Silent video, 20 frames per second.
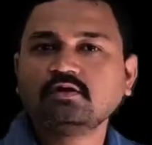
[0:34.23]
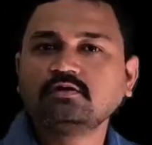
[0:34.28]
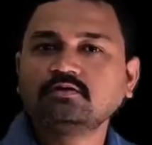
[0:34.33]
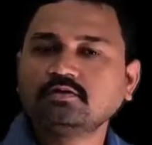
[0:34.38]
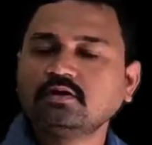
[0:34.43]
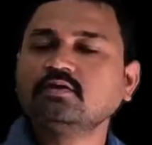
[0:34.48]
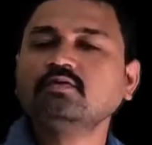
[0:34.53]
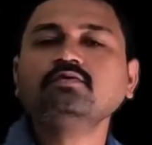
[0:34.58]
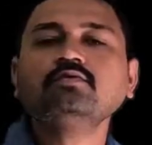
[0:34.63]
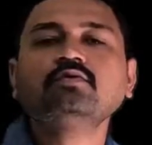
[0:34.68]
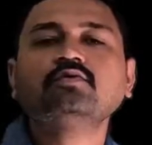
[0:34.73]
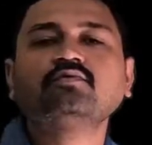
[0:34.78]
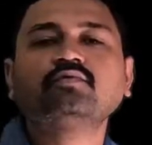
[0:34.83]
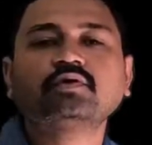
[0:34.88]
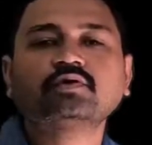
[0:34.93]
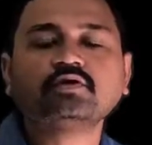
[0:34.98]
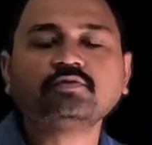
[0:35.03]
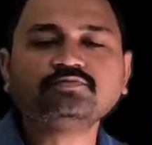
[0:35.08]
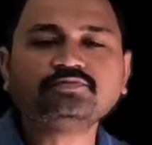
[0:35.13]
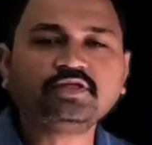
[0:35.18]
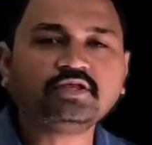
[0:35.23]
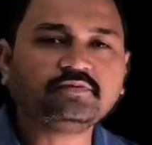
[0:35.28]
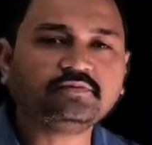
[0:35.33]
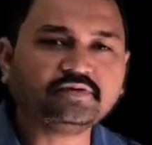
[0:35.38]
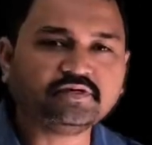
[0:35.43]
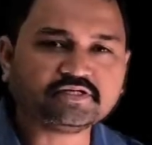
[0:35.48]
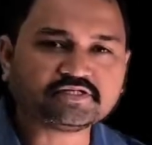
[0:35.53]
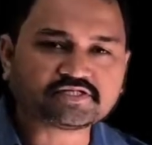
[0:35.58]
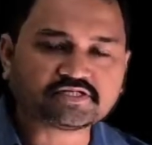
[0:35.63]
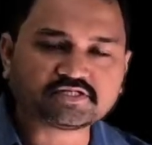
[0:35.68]
Now one of the
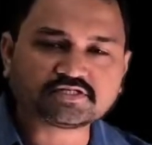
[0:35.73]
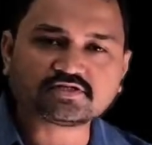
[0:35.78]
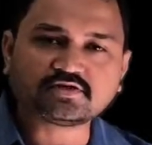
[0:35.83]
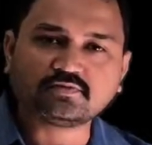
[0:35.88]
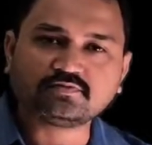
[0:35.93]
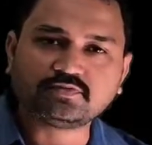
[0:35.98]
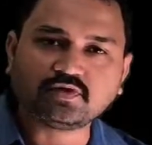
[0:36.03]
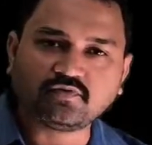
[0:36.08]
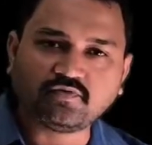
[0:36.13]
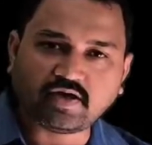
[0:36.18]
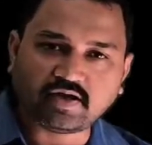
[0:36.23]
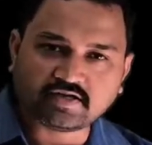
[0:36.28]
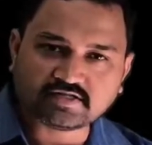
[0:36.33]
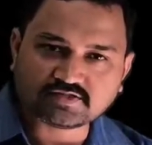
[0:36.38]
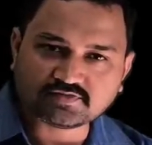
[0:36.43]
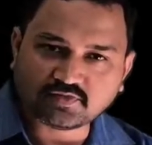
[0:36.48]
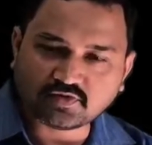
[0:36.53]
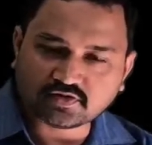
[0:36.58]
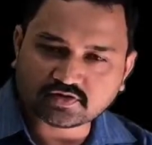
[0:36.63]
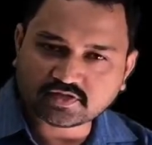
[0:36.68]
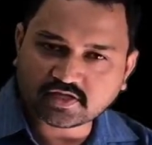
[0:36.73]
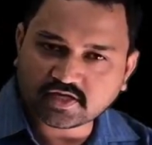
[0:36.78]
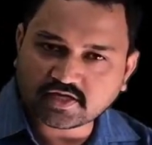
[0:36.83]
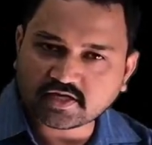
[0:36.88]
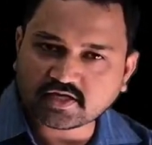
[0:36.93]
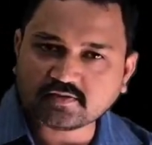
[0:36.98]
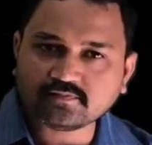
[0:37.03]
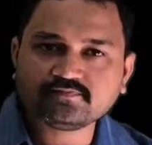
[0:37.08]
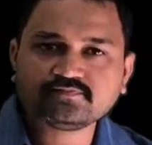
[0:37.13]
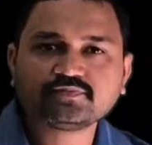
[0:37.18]
limitations of the valence bond
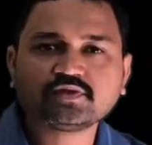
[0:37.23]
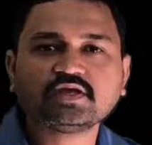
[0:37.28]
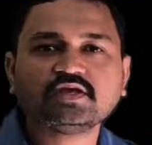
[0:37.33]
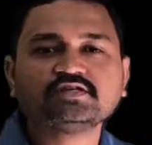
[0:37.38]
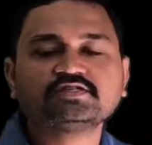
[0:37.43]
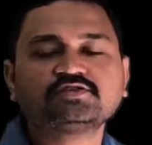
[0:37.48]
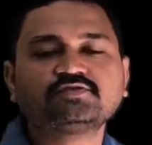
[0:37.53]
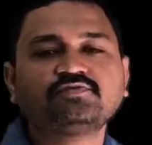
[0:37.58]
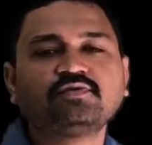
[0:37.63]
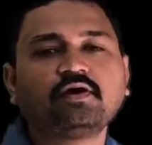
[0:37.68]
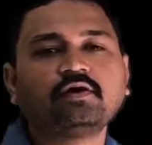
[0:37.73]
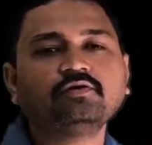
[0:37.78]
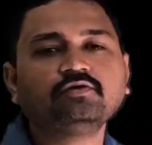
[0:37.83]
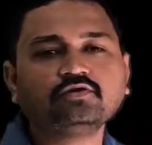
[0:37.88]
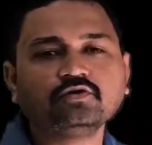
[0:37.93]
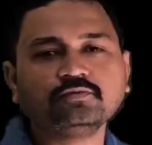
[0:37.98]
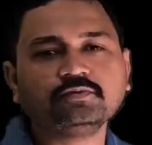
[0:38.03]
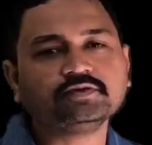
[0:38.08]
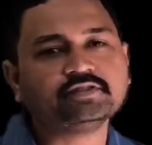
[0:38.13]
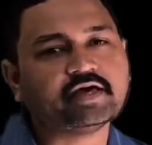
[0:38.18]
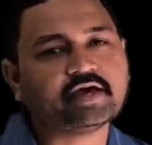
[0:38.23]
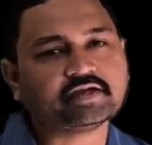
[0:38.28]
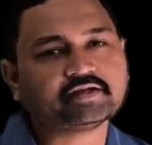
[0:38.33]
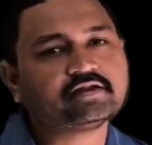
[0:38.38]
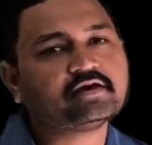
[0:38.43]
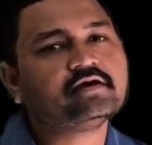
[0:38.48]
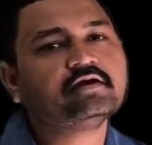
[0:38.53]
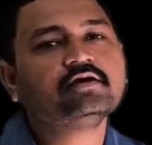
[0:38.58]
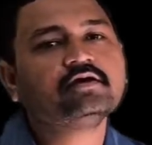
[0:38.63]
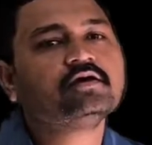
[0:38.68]
theory is found to be that
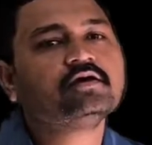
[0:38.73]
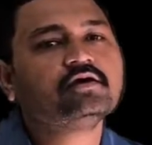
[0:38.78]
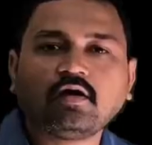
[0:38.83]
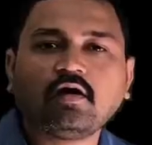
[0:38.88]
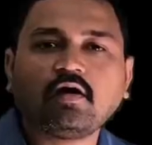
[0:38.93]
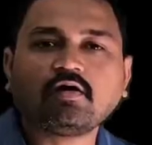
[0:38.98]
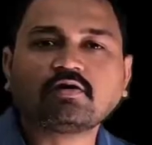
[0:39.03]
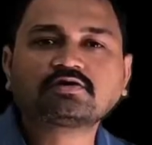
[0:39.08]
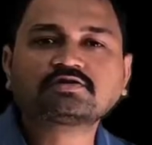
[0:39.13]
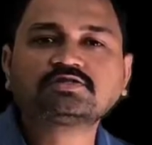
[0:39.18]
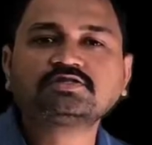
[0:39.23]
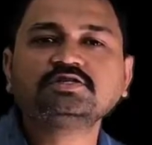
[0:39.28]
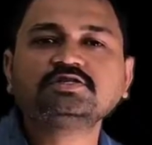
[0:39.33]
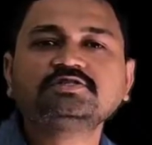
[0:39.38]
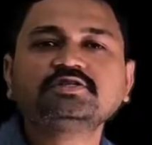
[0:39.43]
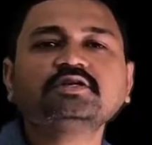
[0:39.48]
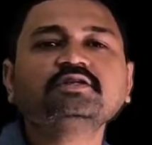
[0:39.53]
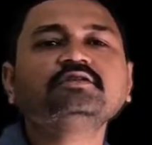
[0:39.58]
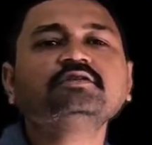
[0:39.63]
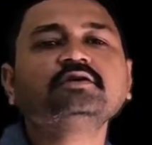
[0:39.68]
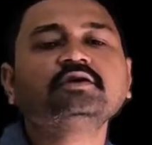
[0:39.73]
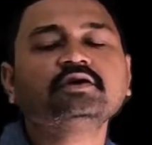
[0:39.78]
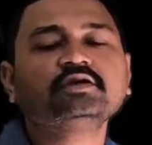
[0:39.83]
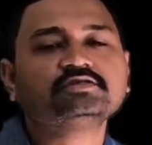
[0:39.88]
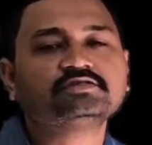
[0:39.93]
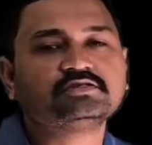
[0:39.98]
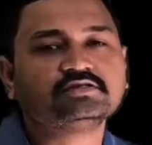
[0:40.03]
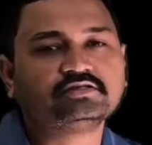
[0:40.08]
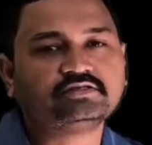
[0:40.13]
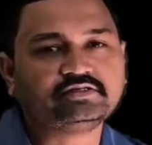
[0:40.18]
oxygen
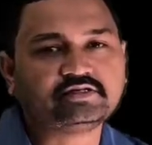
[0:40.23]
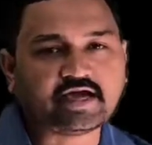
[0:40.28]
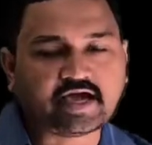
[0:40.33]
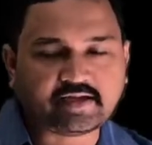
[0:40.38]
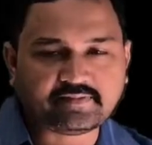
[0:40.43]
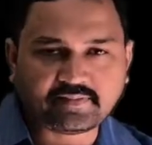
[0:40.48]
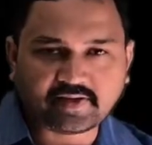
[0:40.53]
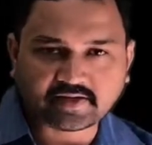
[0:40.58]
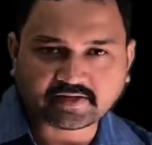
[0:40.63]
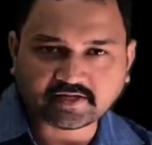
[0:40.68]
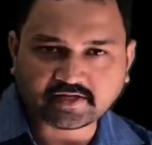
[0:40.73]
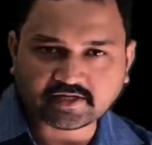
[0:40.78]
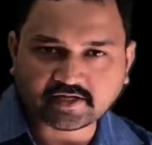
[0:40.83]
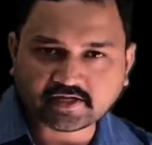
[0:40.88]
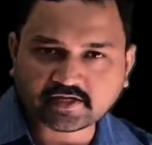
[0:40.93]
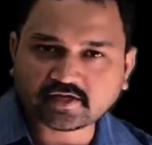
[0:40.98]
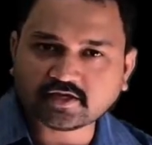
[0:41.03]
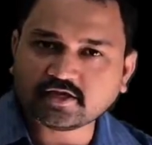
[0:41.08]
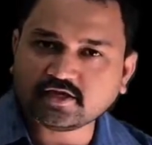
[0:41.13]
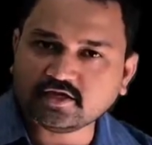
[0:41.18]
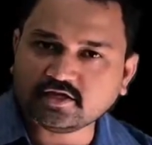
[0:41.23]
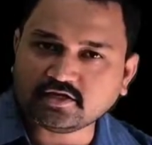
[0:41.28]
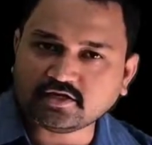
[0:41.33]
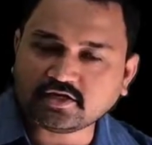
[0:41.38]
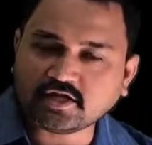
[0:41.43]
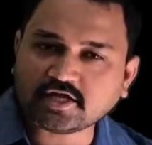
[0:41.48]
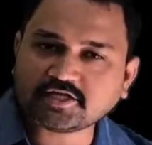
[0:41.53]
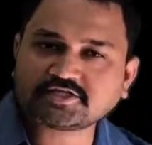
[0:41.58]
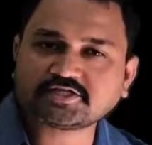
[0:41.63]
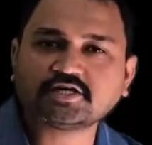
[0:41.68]
is diamagnetic in
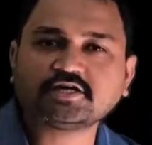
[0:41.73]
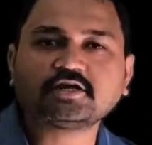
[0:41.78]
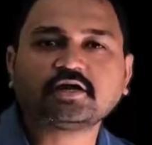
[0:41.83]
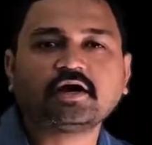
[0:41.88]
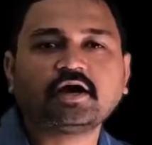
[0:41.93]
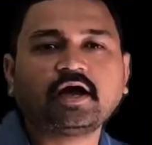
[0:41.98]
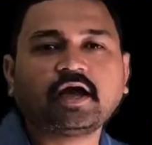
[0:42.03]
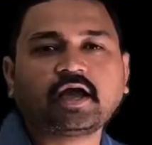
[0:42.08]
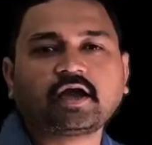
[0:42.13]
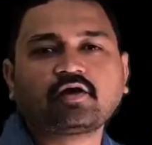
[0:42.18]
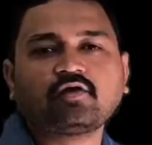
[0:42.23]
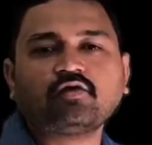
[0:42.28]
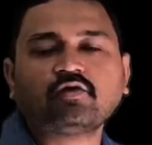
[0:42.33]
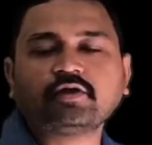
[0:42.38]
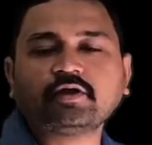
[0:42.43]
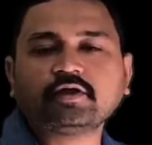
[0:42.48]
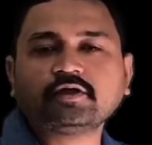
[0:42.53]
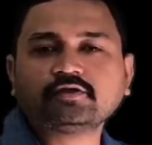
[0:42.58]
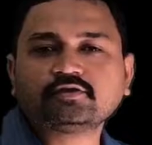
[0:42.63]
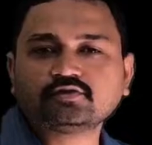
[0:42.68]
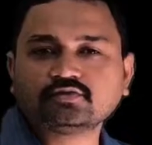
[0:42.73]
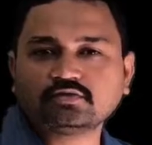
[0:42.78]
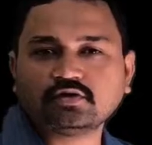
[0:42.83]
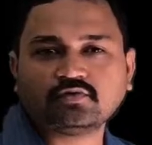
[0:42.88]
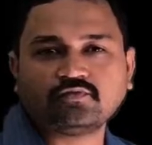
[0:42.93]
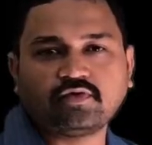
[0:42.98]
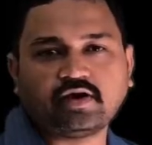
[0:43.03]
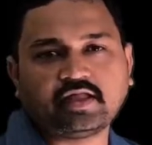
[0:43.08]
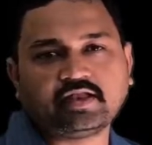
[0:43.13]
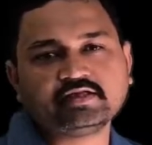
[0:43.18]
nature according to the
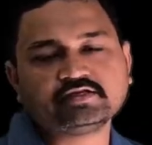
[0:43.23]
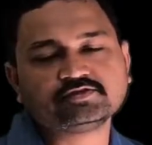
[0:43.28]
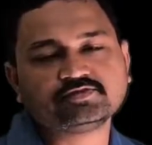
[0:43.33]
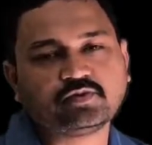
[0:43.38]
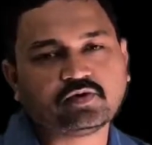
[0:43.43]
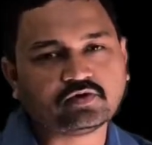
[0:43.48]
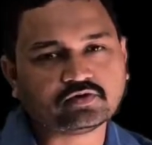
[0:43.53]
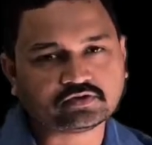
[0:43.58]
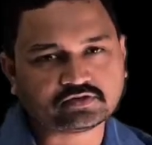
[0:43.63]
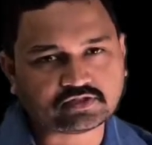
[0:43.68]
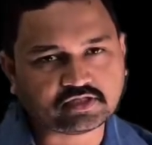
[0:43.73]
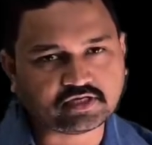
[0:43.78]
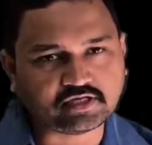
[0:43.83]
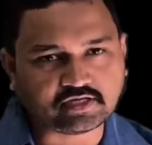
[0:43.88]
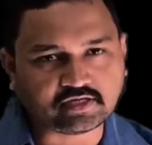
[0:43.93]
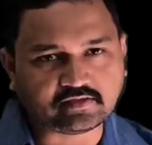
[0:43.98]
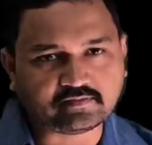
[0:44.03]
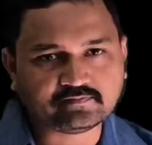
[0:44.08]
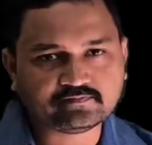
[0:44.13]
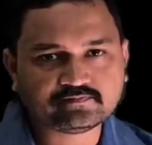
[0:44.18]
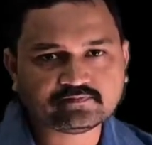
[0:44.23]
valence bond theory.